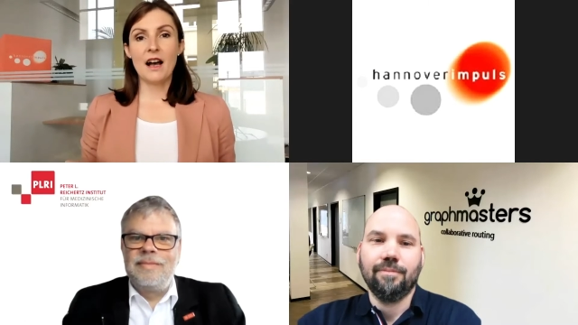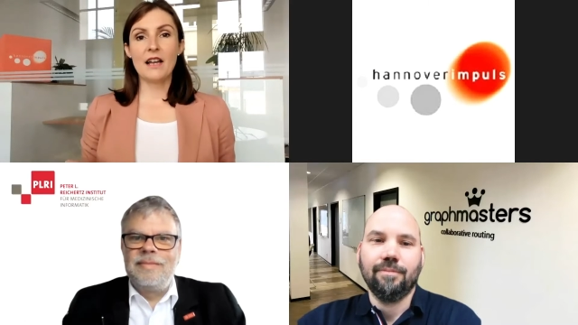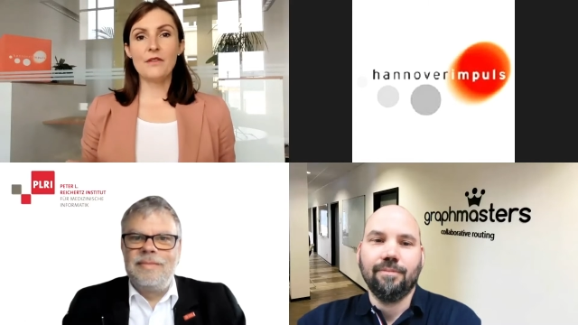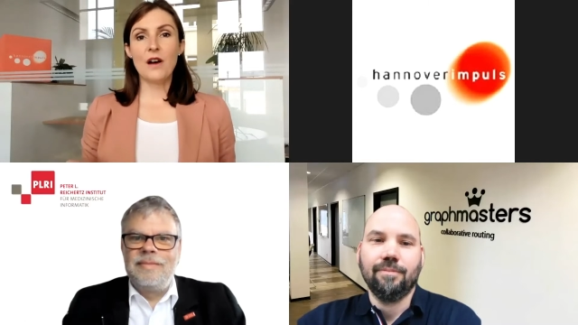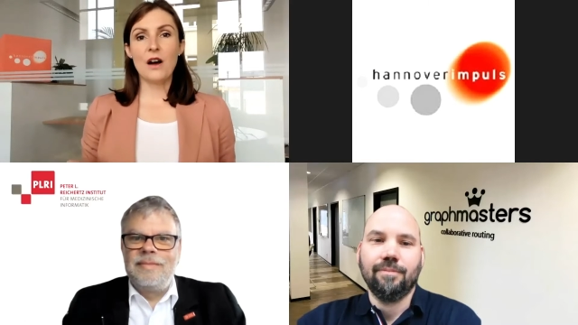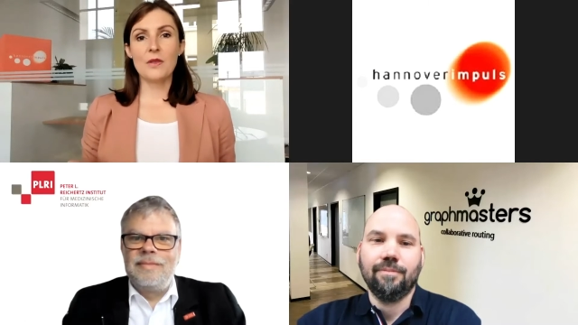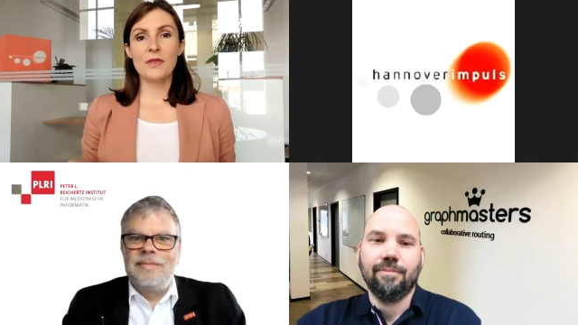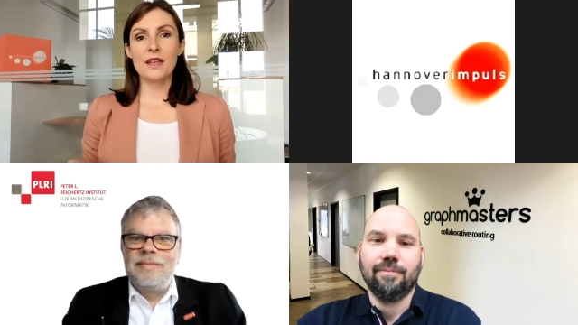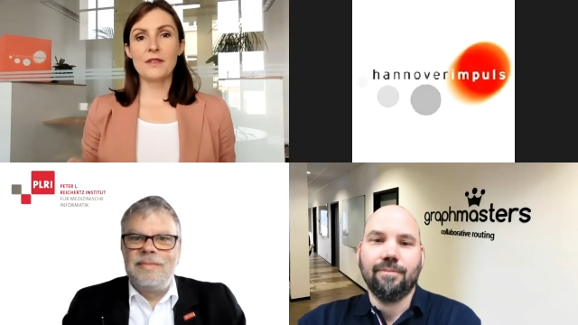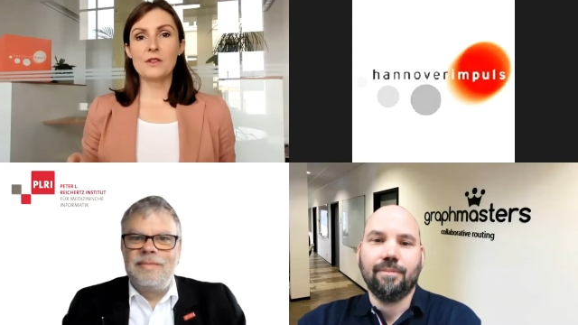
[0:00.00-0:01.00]
Speaker 1: I
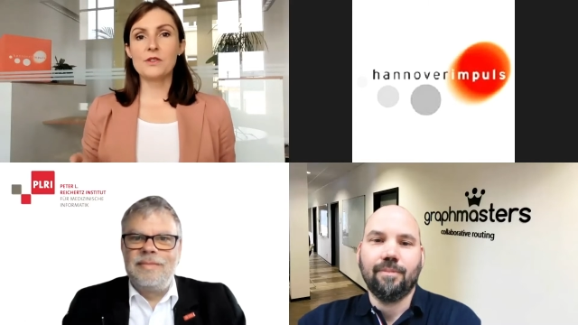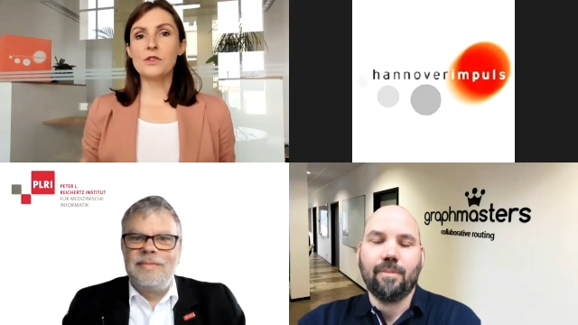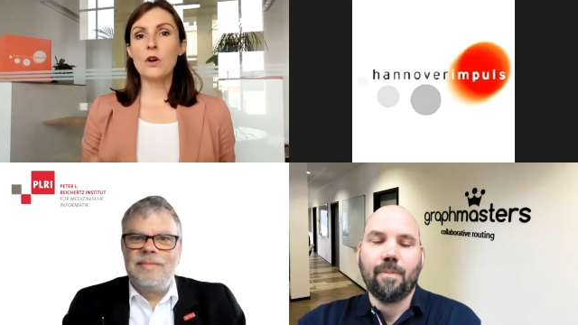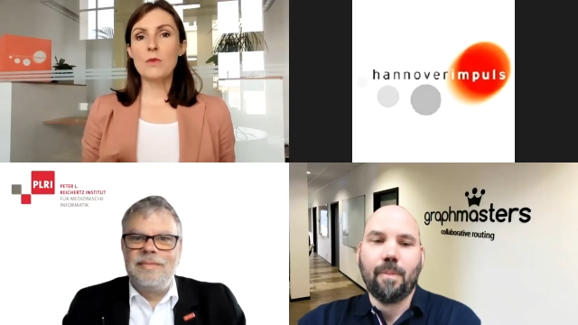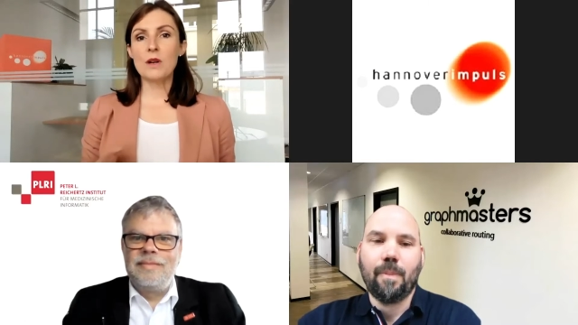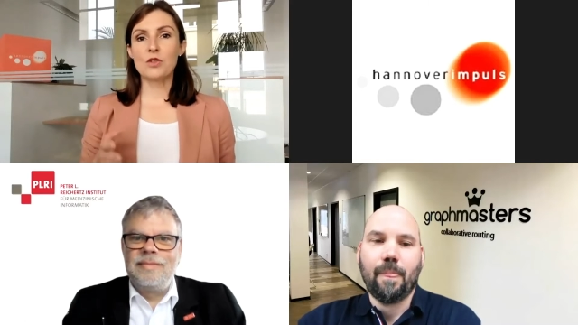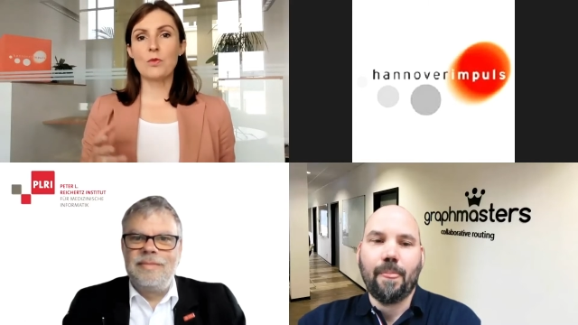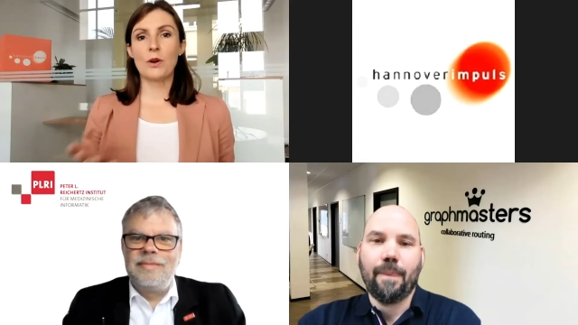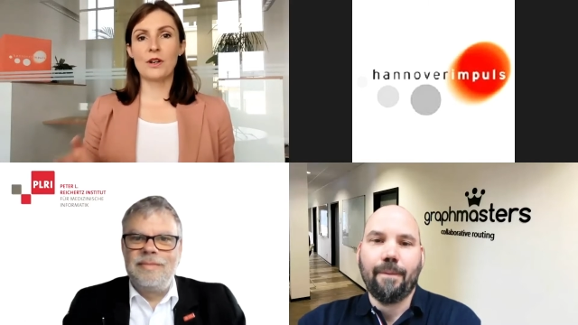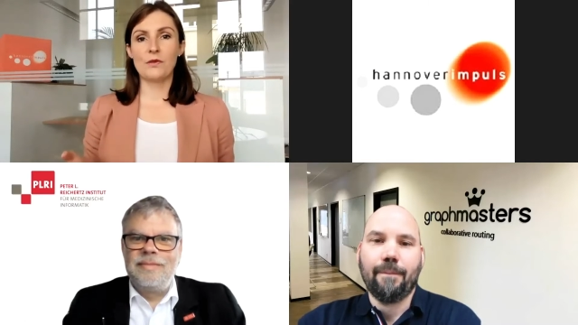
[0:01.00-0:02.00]
found that there's so much
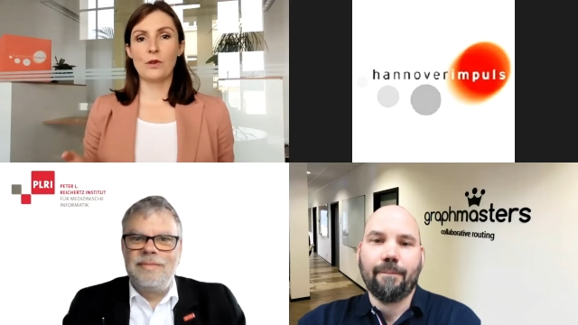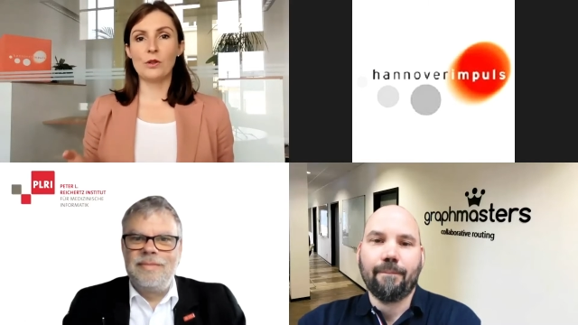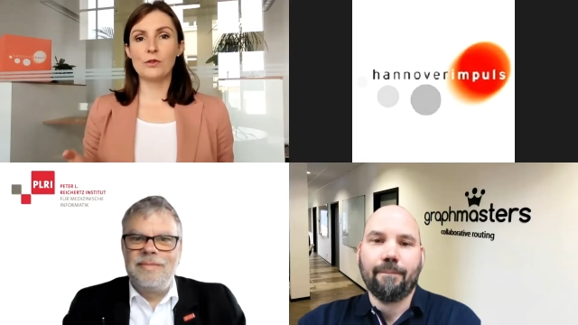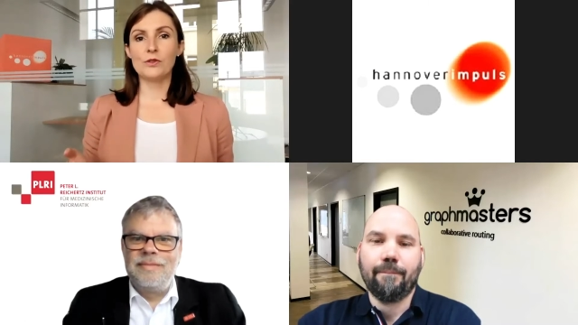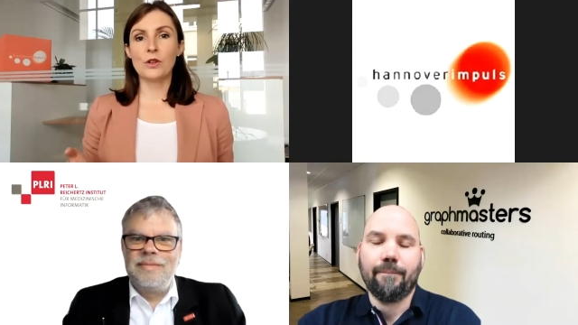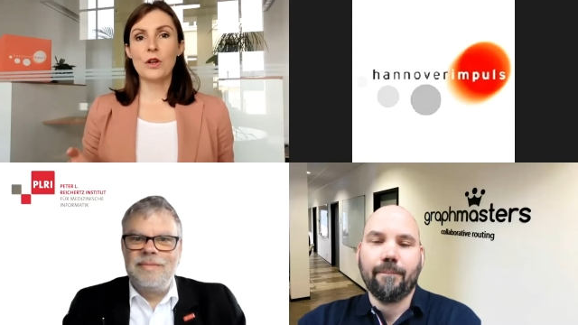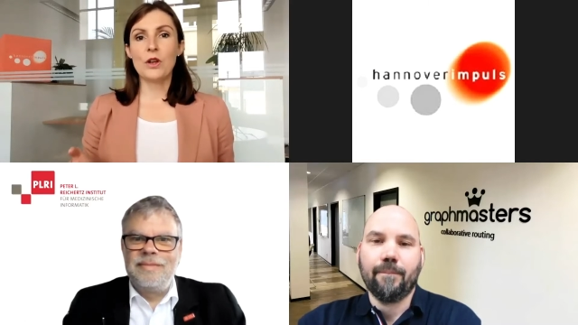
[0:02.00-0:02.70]
more involved.